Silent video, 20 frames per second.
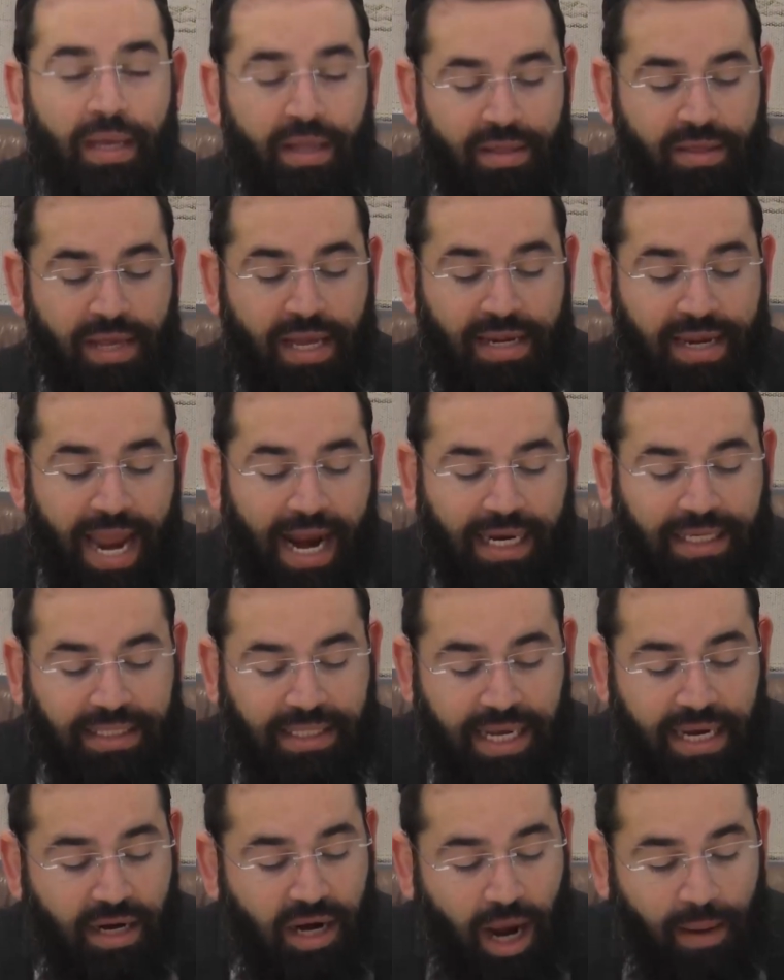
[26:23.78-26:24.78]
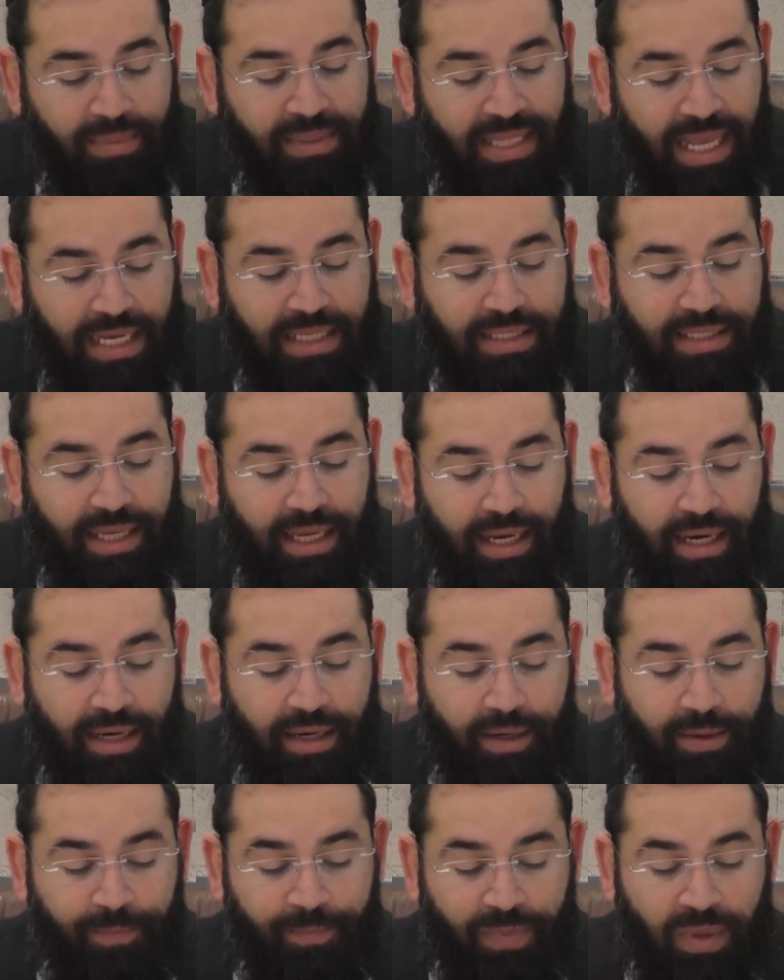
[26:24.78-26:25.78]
Then next year comes next
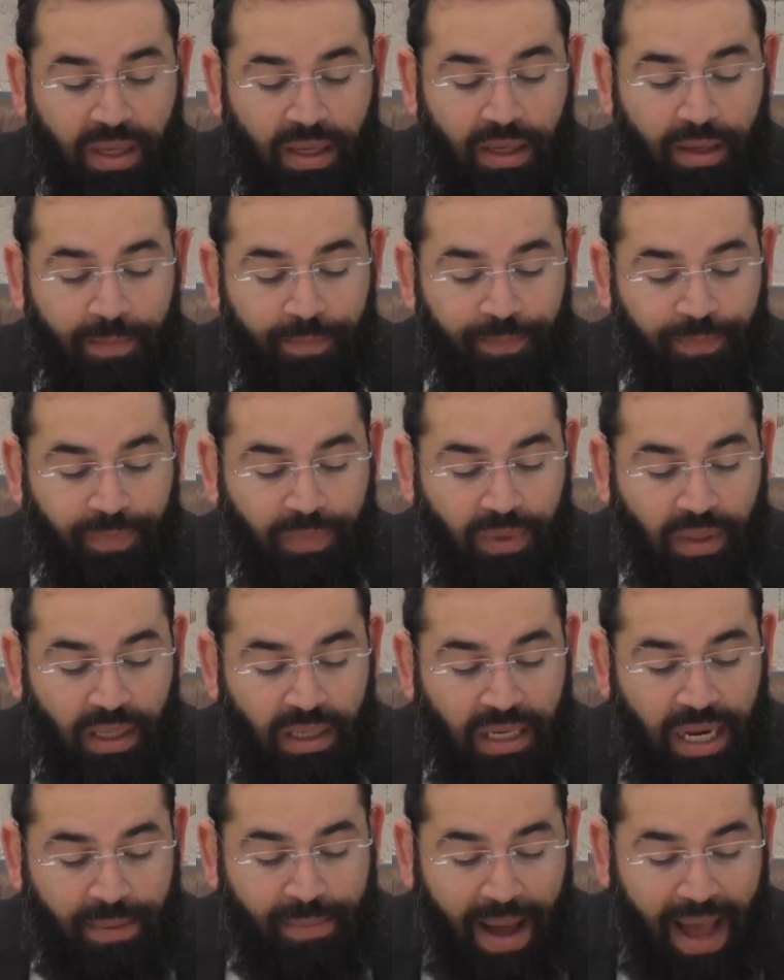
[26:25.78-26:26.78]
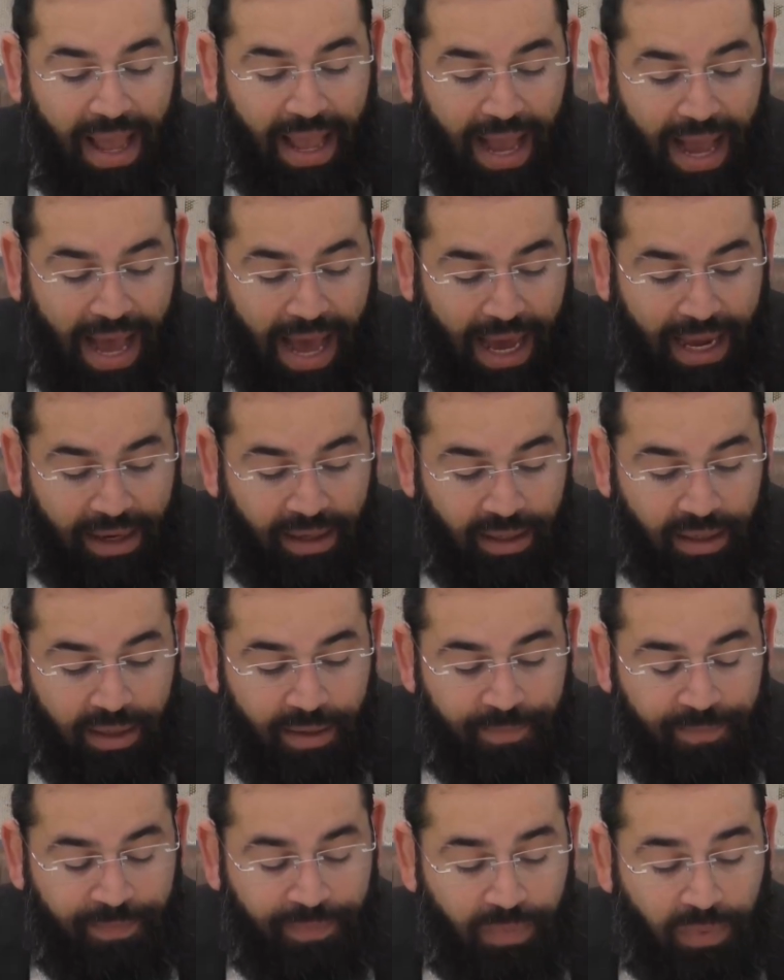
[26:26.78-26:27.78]
year. Lemachar,
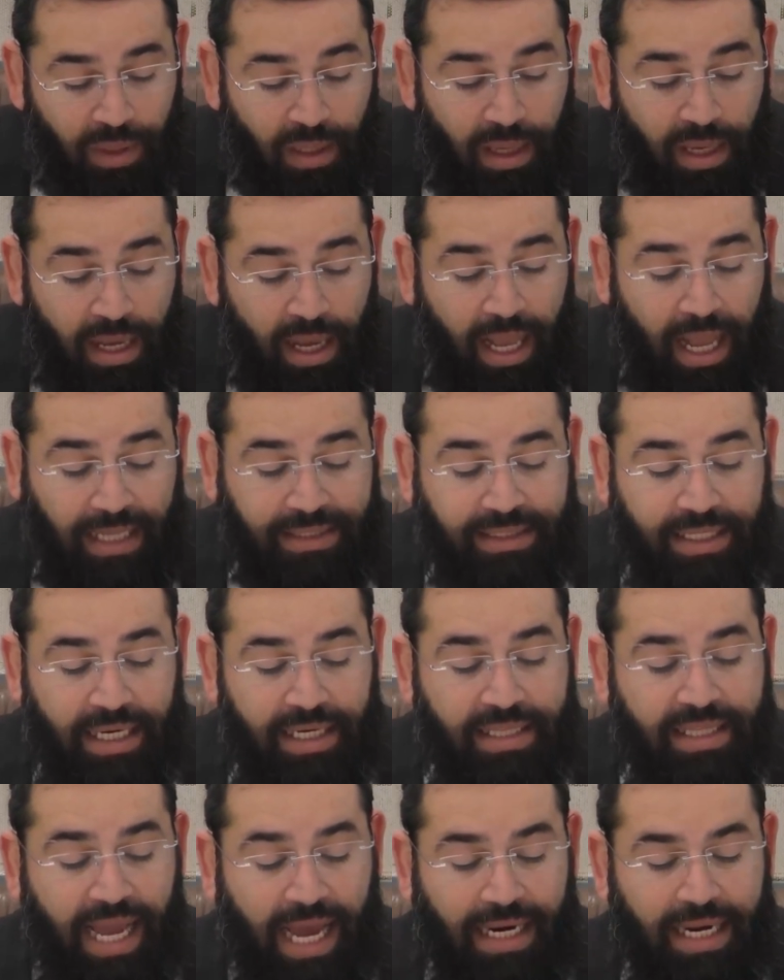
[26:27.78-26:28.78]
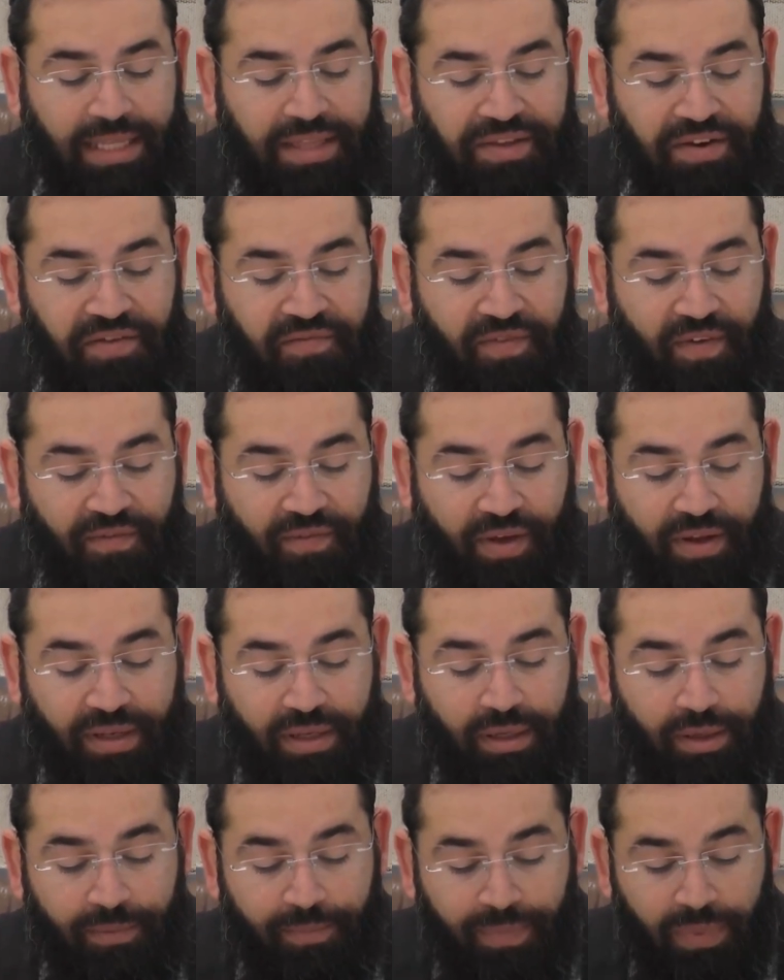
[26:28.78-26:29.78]
chaser dalet
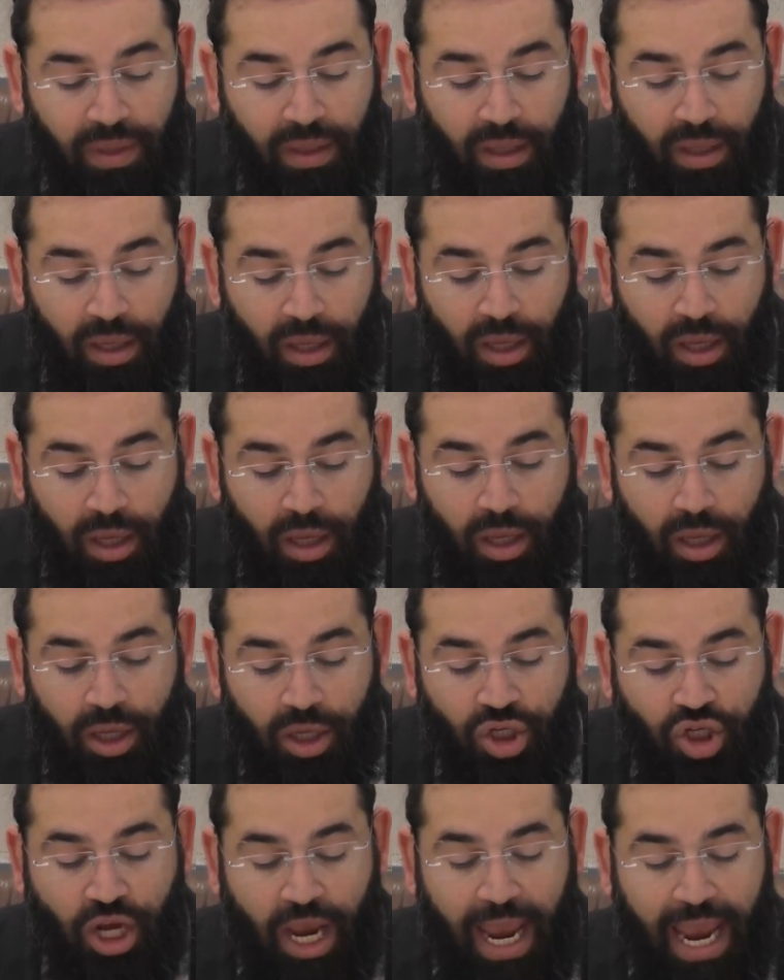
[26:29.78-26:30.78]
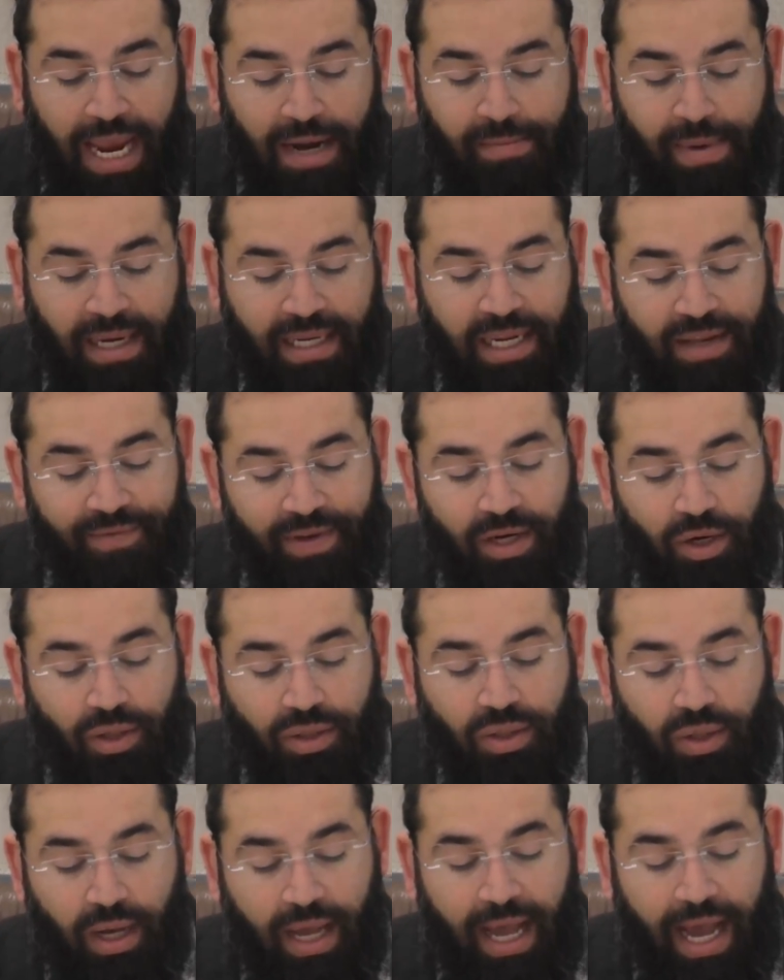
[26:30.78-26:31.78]
rivevin, she'en makrivin
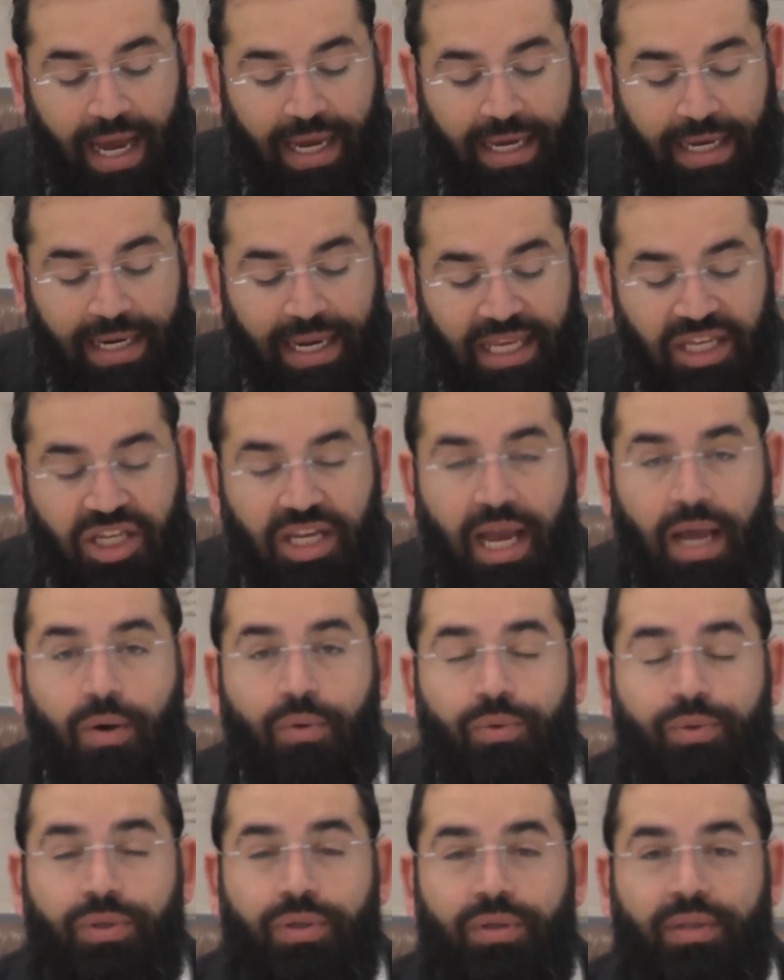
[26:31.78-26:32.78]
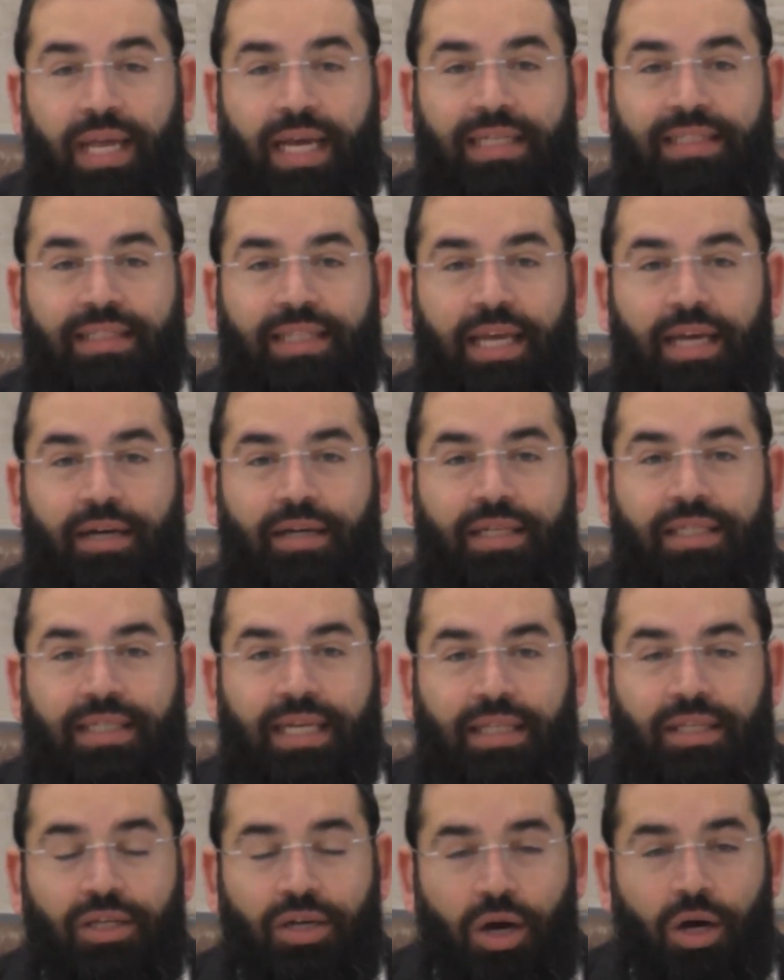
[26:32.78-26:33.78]
oto chay el ha-shachut. Next year he
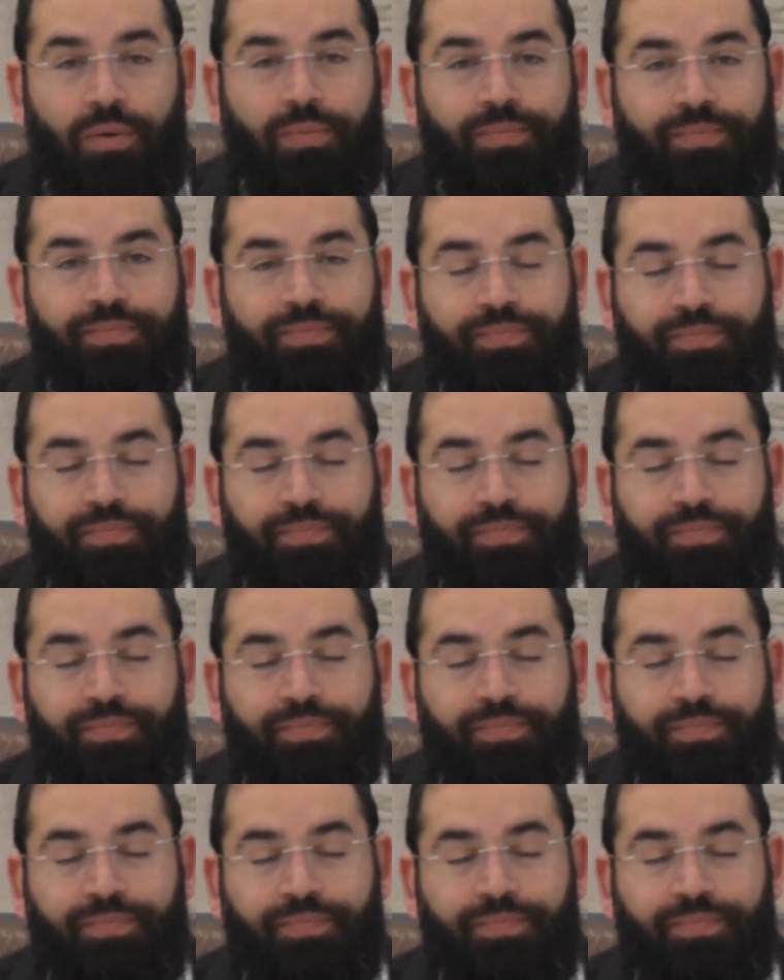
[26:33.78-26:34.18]
said, you know,